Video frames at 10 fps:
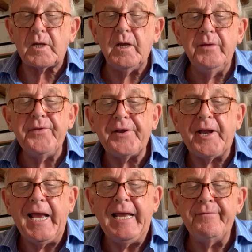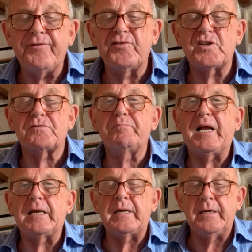In the cave of its
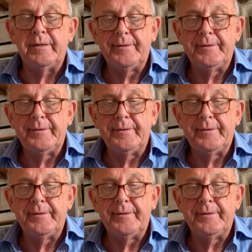belly,